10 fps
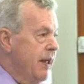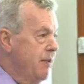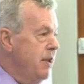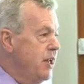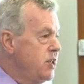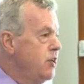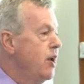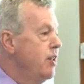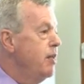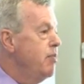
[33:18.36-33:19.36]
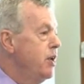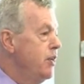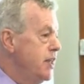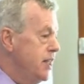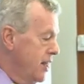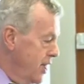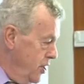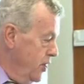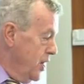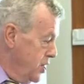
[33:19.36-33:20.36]
But at least you know then when you're eating that,
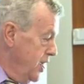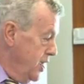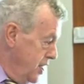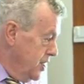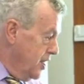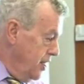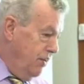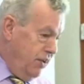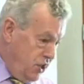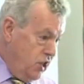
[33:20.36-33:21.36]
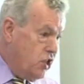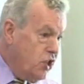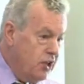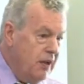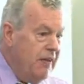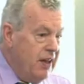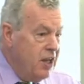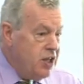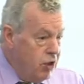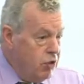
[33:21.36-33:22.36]
you're actually eating something that is good.
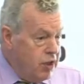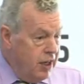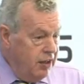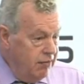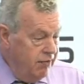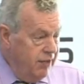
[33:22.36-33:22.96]
It's whole grain.